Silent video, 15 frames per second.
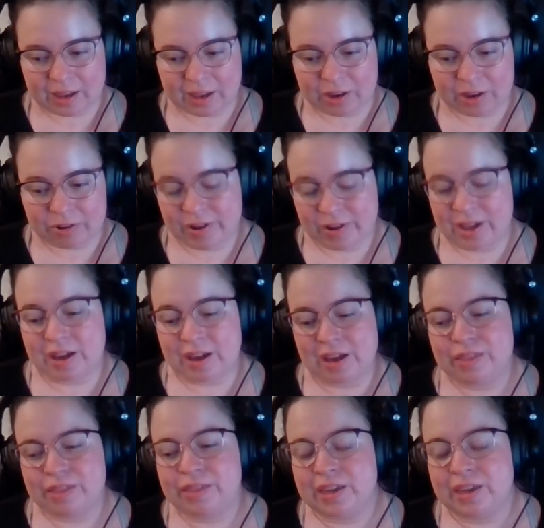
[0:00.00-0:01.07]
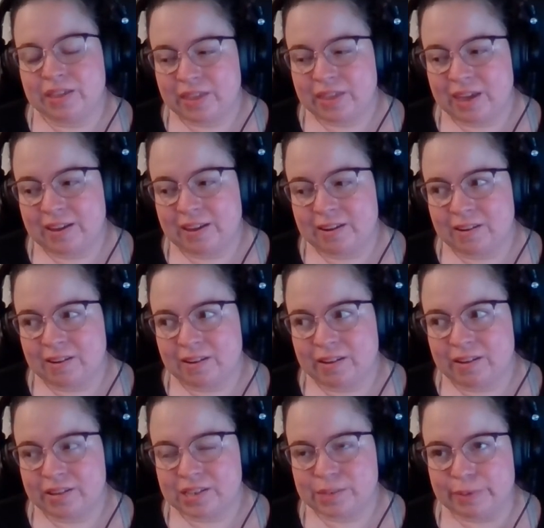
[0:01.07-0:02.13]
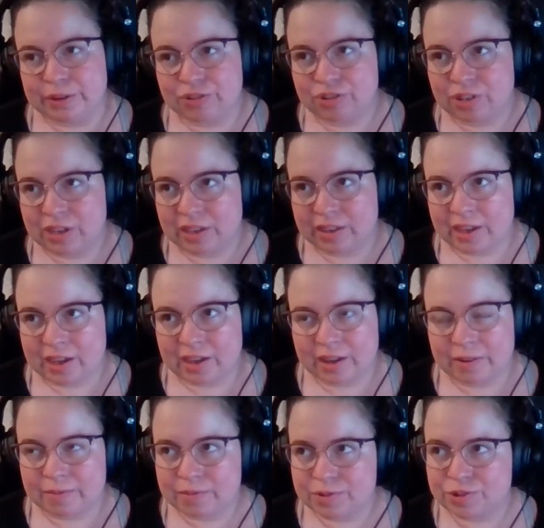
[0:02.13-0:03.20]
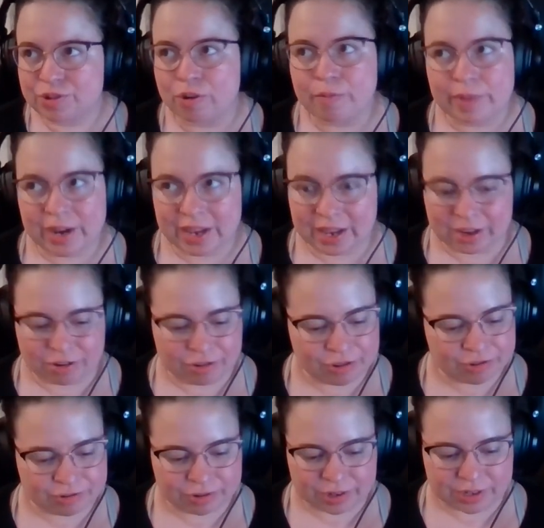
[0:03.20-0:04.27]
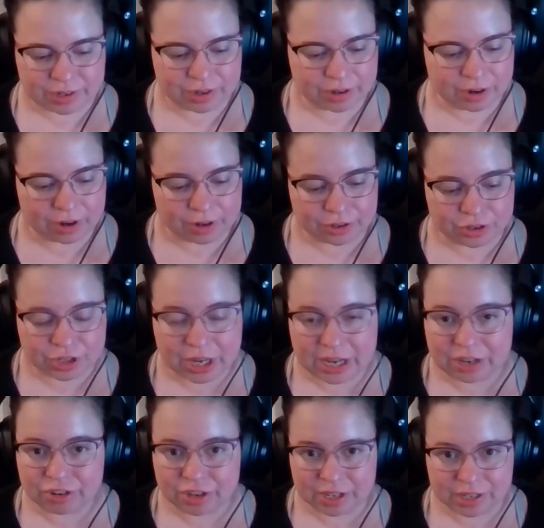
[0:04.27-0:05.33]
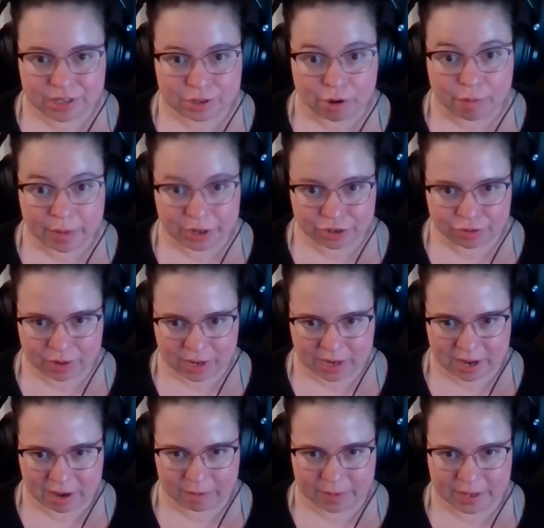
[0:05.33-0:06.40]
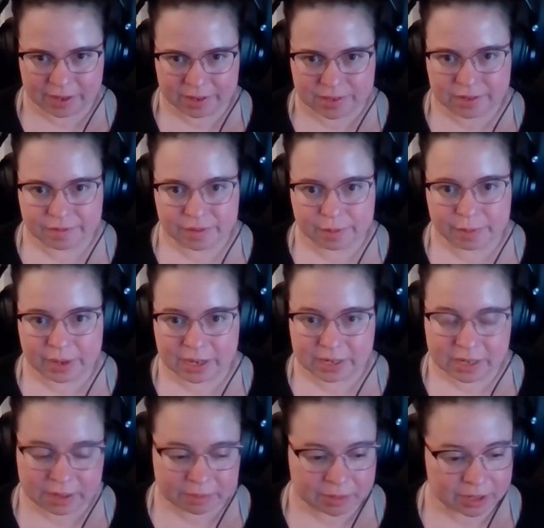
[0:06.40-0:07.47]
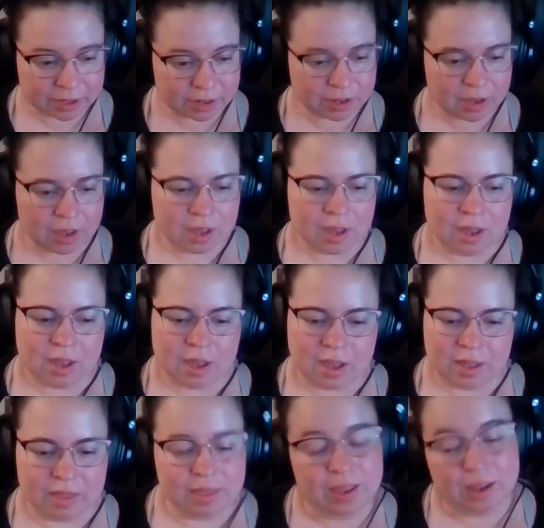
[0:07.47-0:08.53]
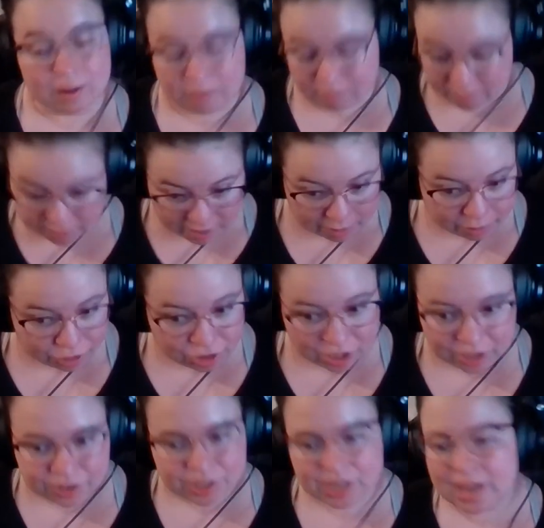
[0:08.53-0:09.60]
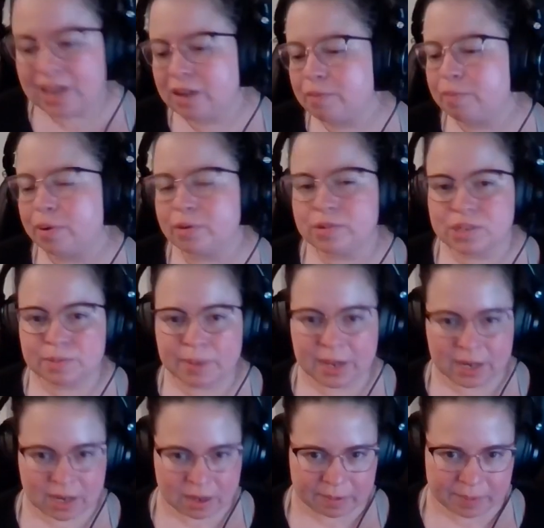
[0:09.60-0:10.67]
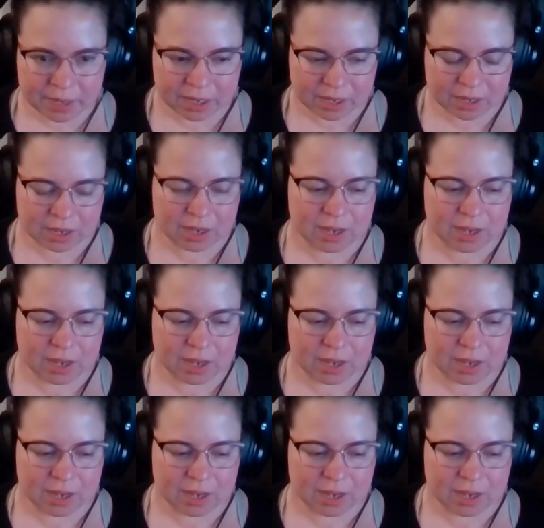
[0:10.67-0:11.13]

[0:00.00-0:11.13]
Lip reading: I think that especially like so many industries are changing so much right now because of the pandemic, and then they will change again post pandemic.